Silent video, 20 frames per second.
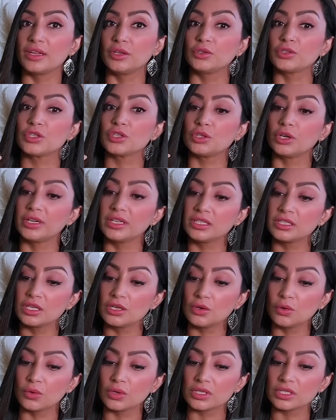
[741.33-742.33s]
You're starting to
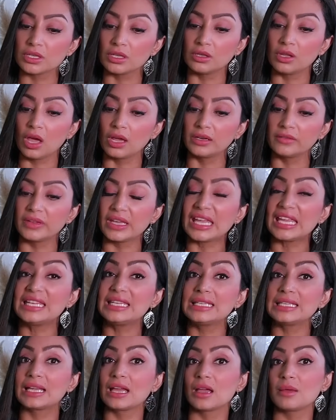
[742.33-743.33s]
notice a lot of
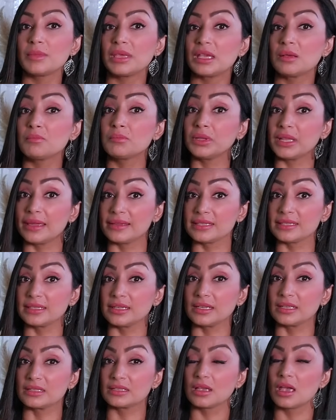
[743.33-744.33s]
incoming
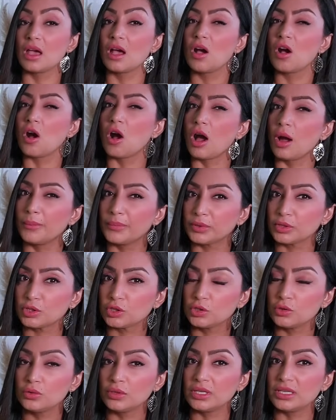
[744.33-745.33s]
blessings,
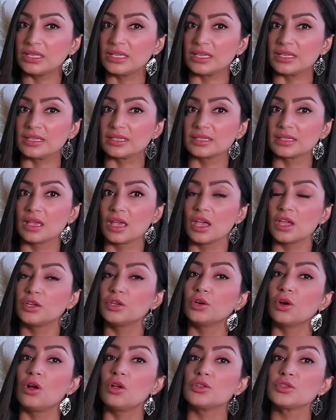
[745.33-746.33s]
opportunities.
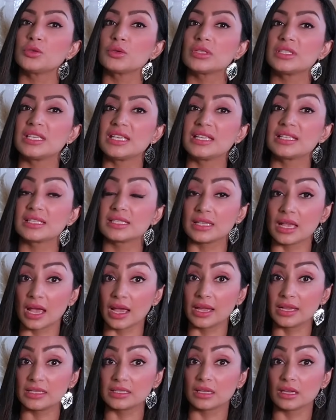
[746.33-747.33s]
You're also seeing
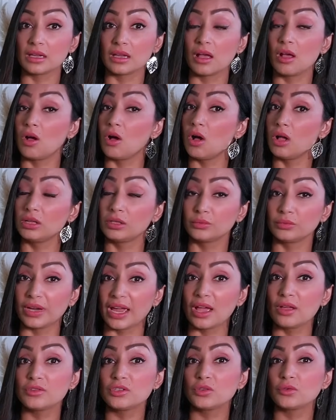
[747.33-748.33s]
signs all
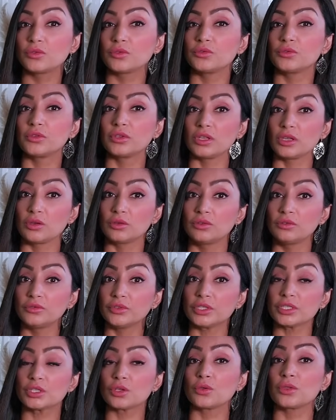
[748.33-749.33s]
around you through the
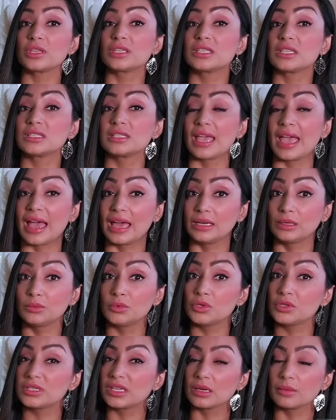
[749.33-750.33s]
universe. So this is
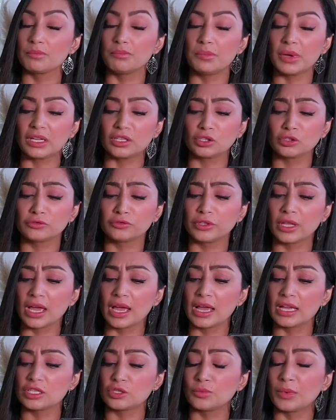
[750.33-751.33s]
animals like
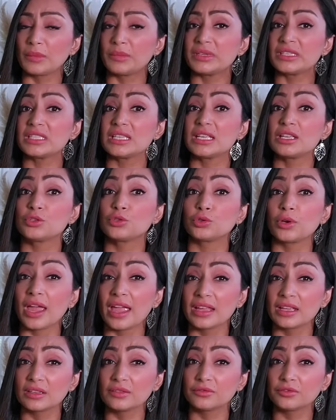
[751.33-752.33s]
butterflies. You might be seeing
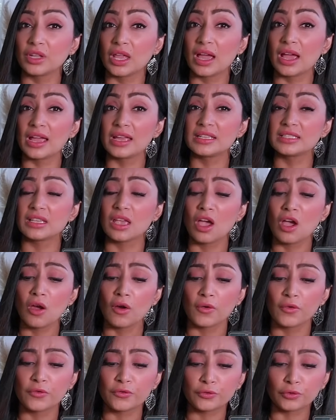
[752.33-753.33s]
dragonflies,
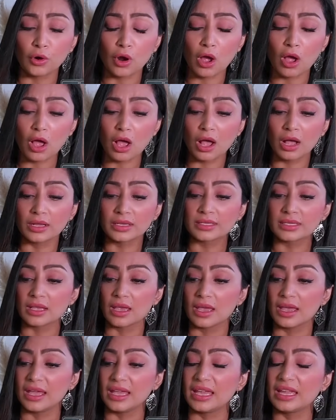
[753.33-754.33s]
frogs,
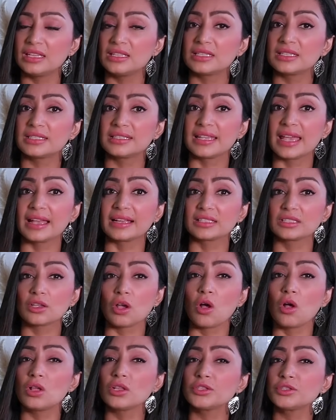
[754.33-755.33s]
insects,
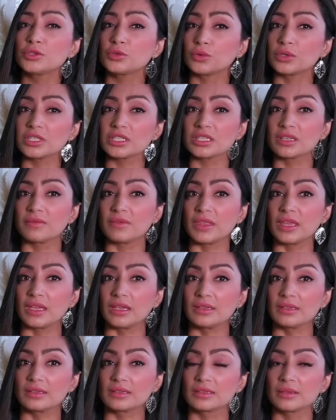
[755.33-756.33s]
all sorts of
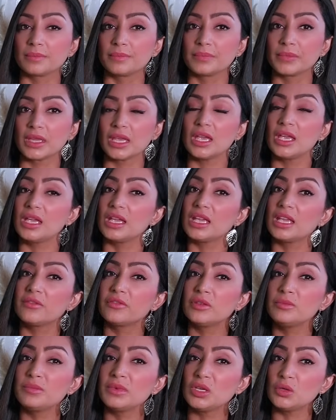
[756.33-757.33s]
things.
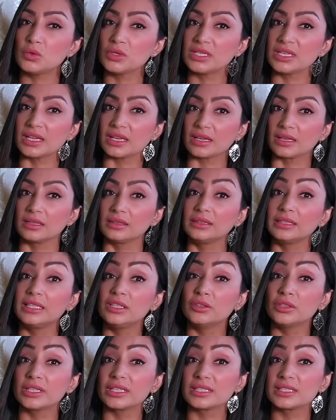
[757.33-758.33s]
Even music,
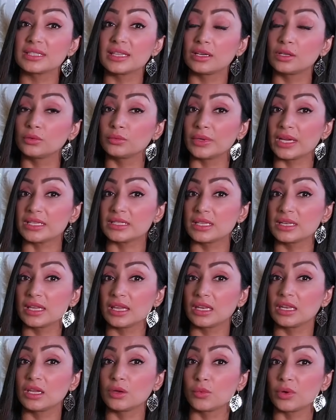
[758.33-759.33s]
lyrics that are
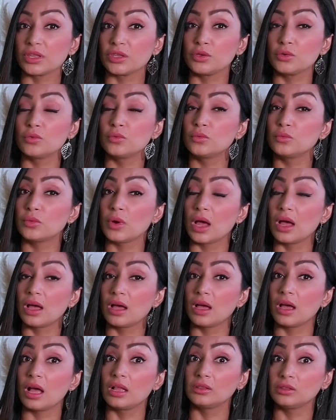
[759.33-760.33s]
resonating with you
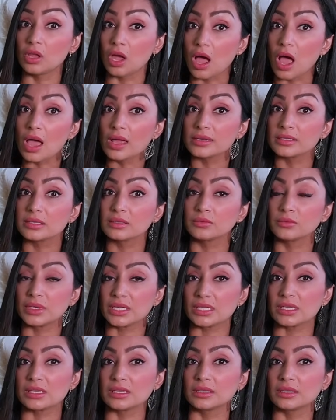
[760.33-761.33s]
a lot
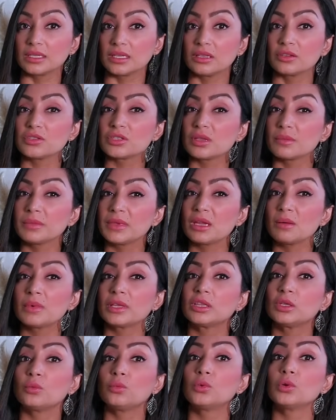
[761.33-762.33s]
recently. There's something
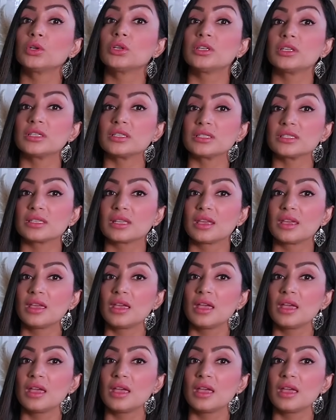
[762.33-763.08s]
about the words.